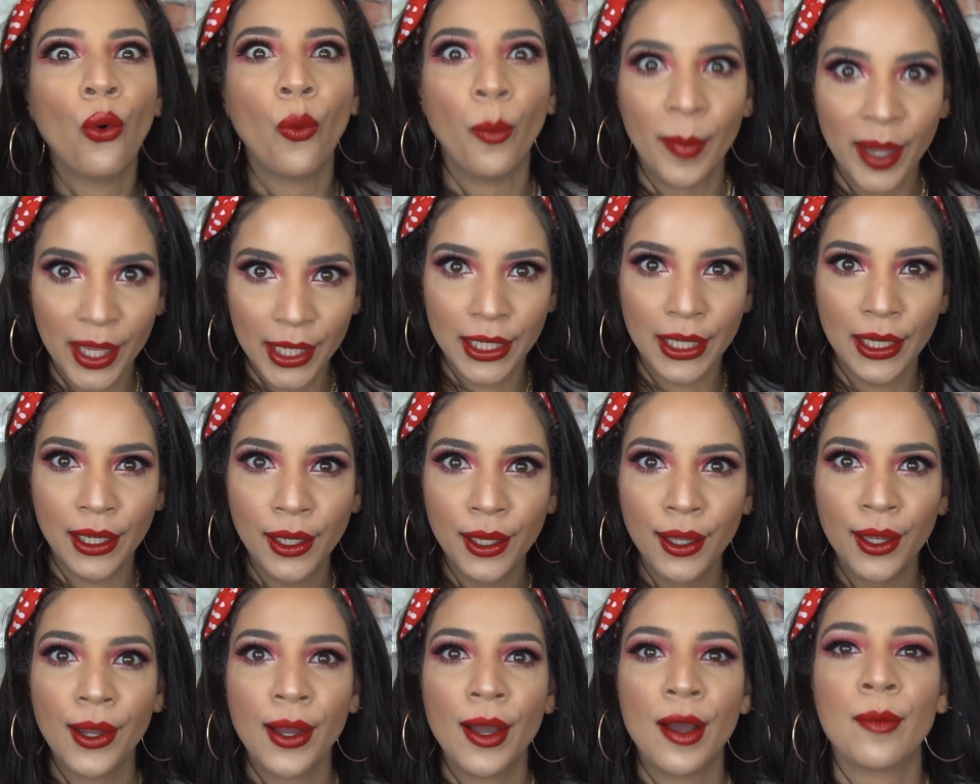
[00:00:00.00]

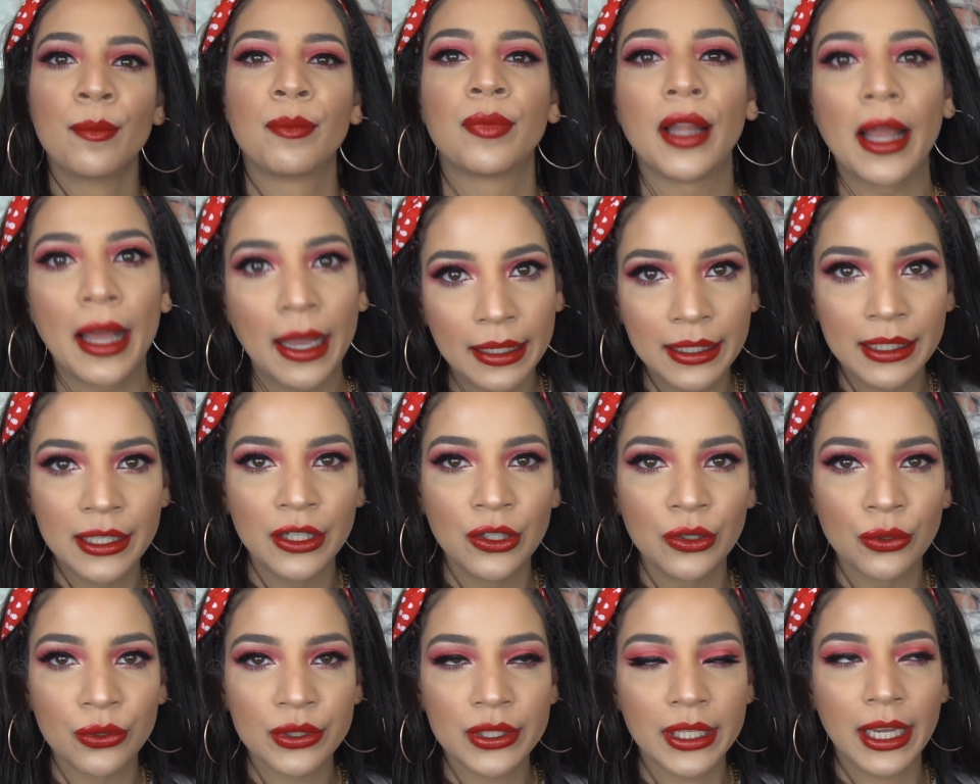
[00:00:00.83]
many black
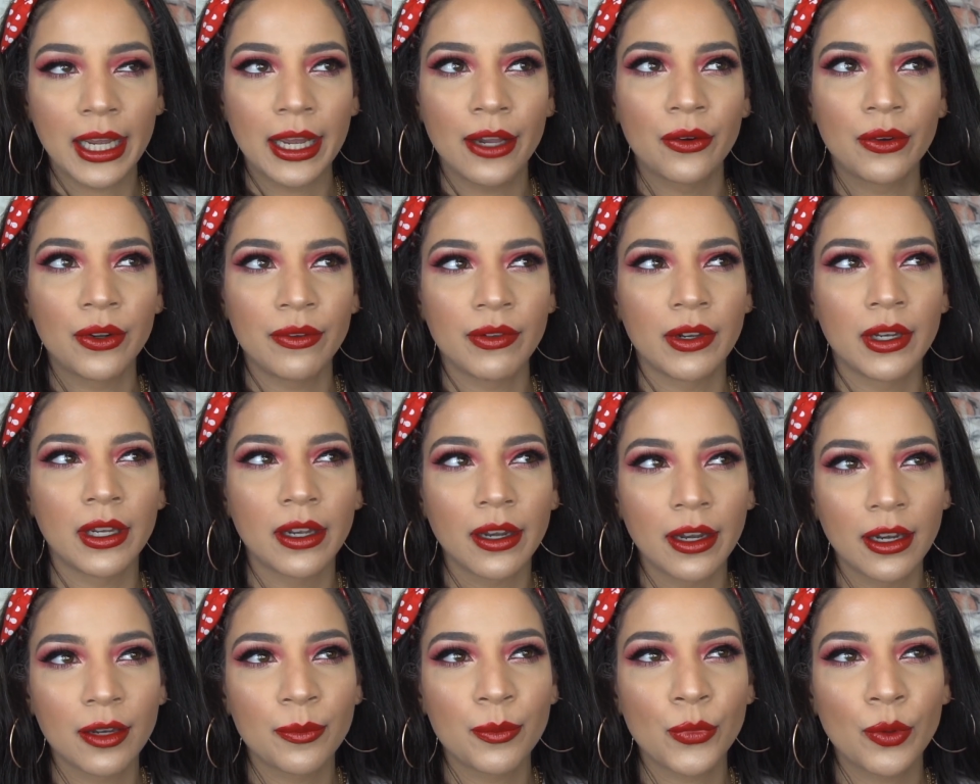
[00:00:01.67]
heels, like I don't even
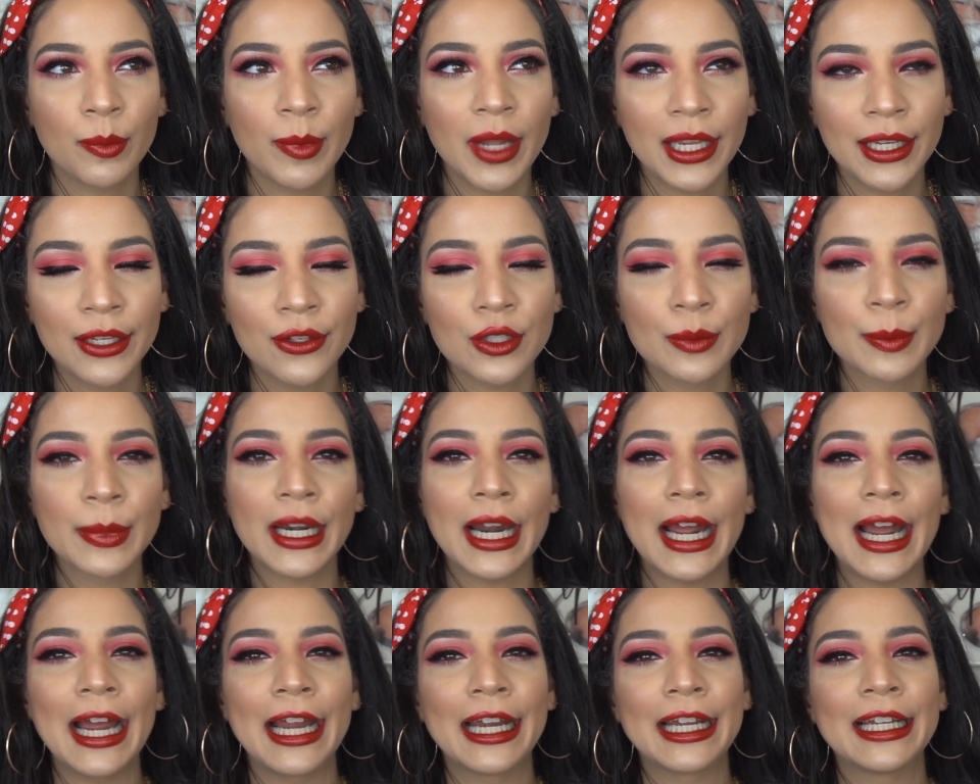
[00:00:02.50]
need any more black heels,
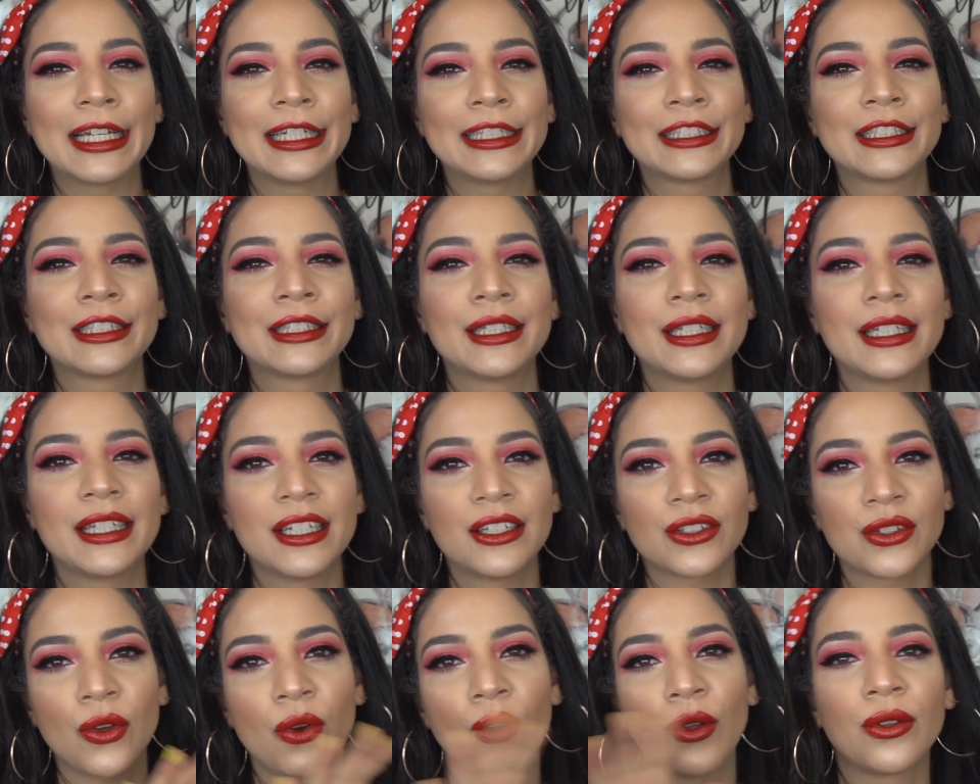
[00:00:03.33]
but I seen
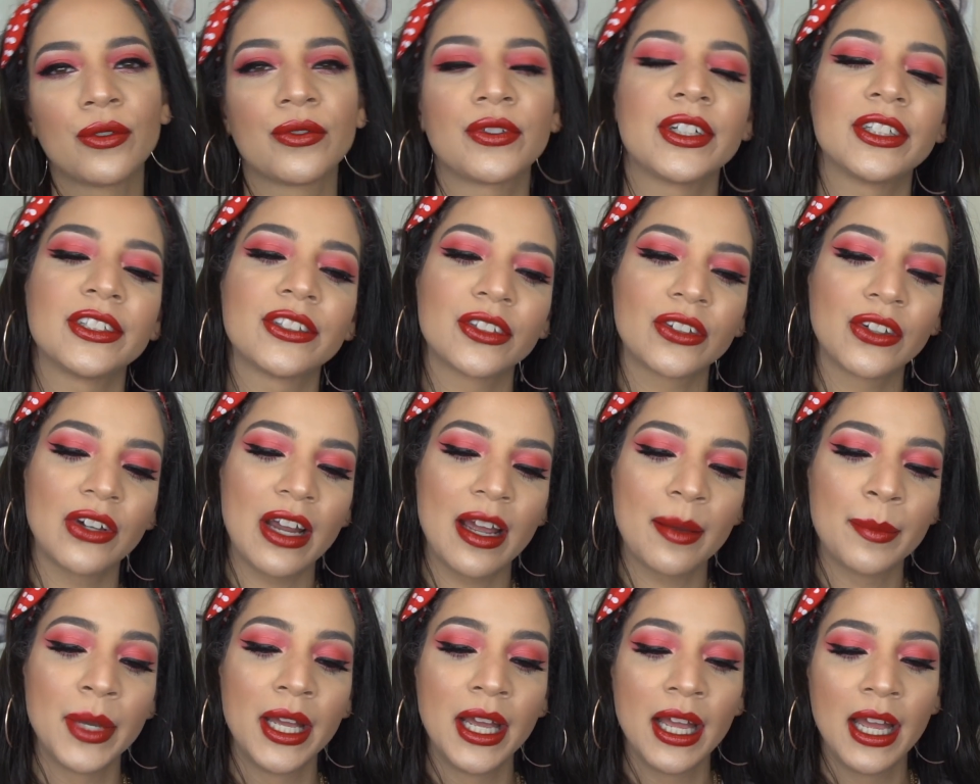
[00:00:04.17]
these all over
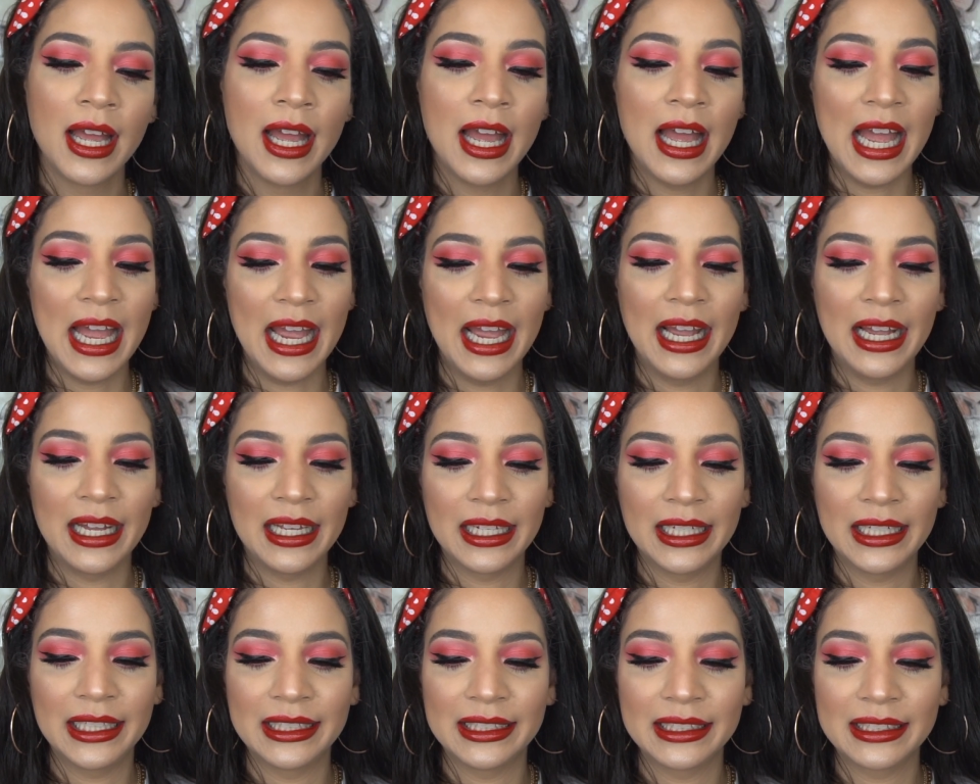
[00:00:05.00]
Instagram
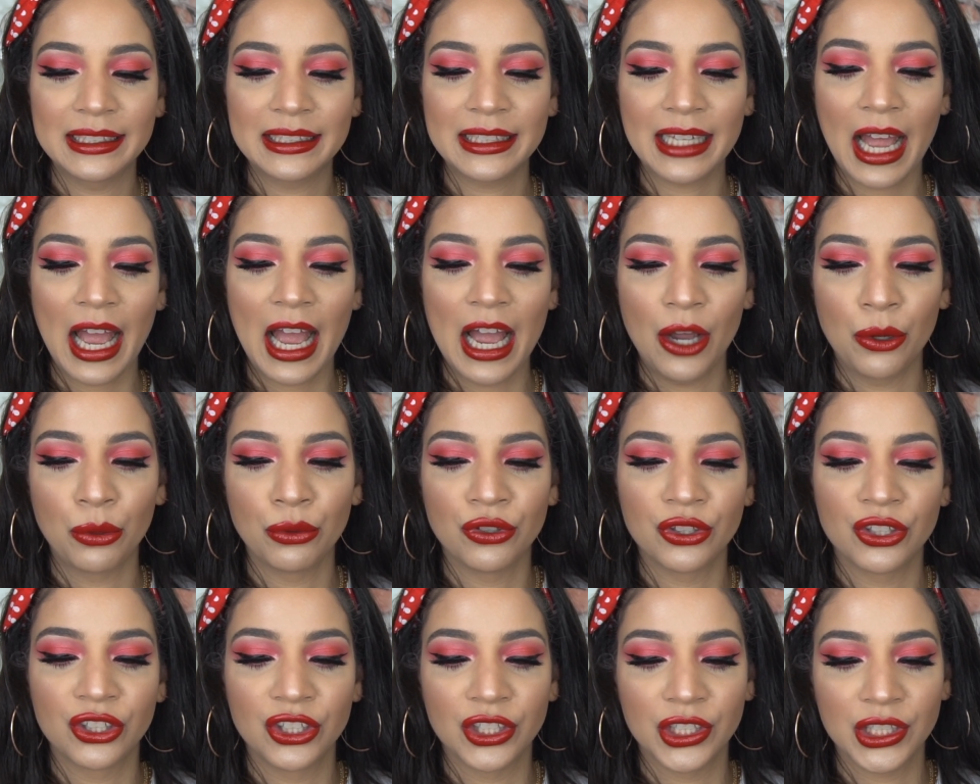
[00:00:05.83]
and I
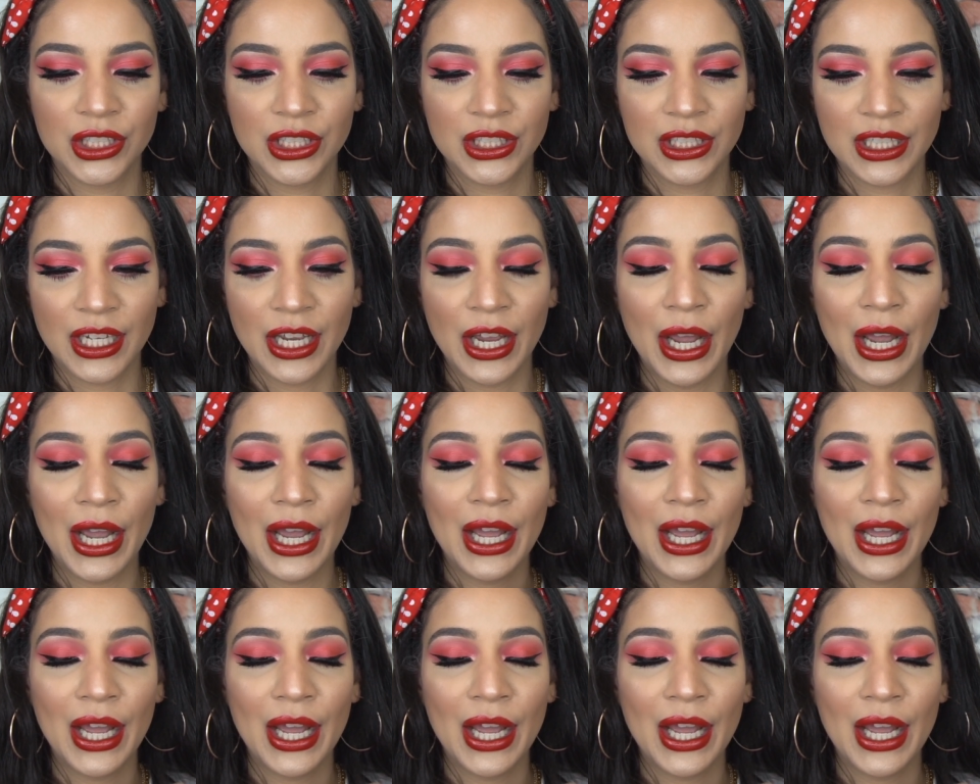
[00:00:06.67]
was just